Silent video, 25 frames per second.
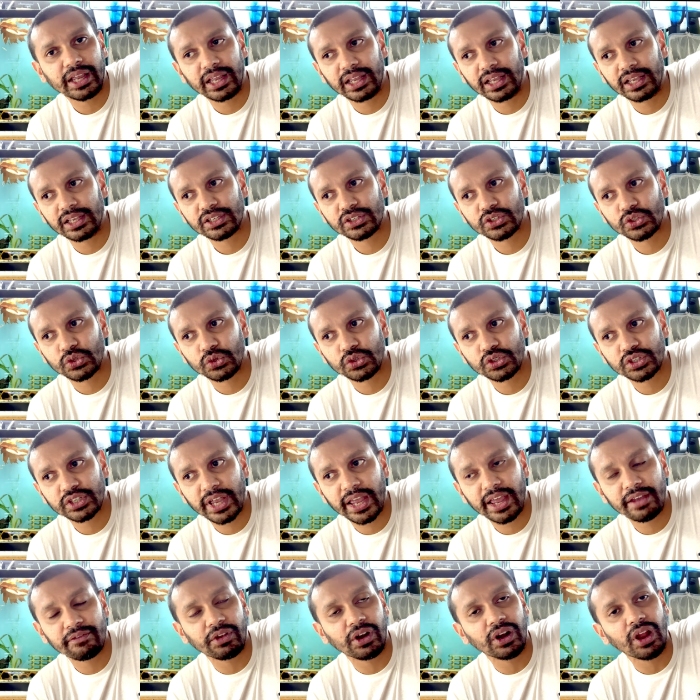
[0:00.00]
is to
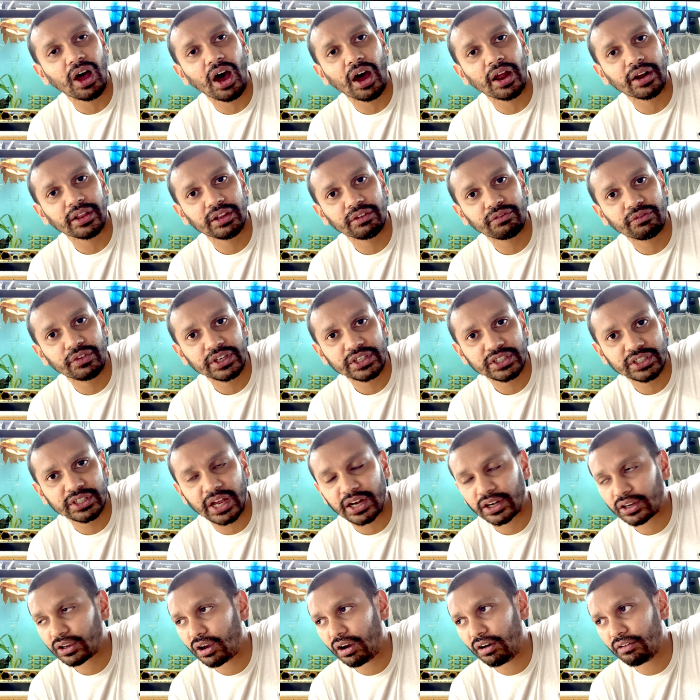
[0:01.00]
save a lot of the fish
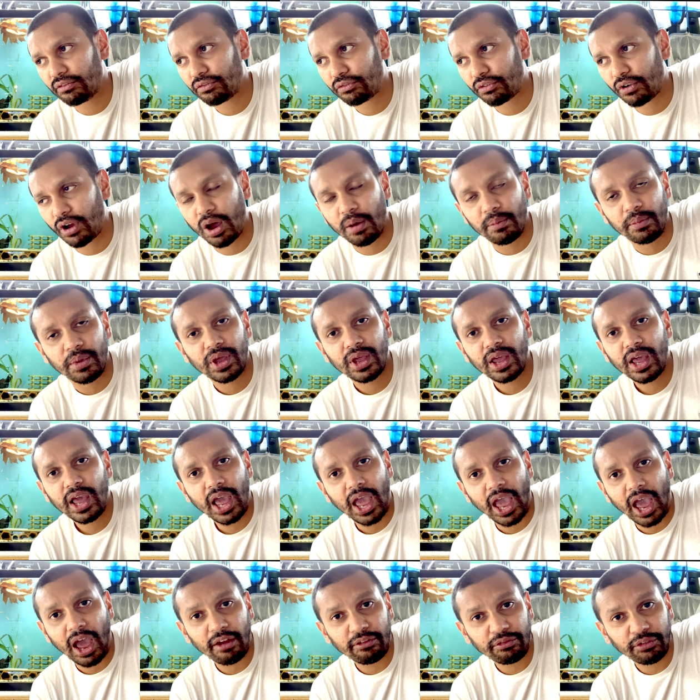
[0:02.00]
that come from
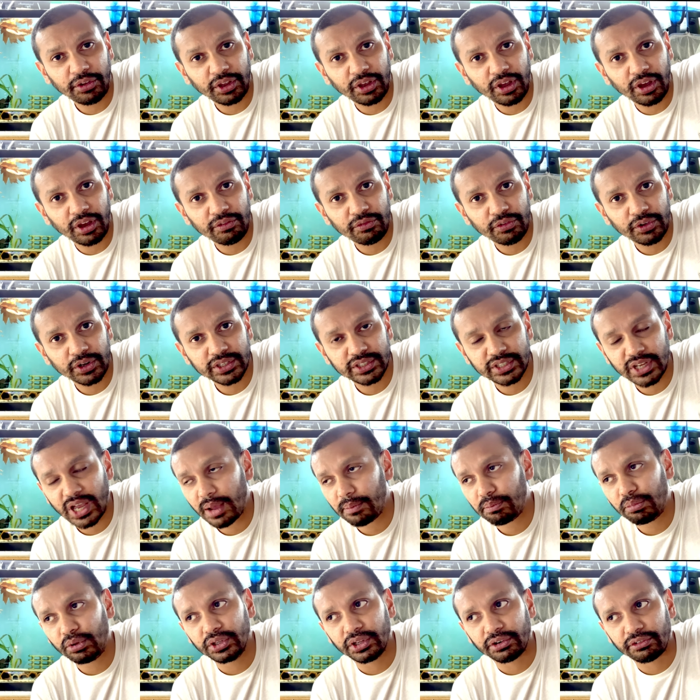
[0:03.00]
Africa, for example.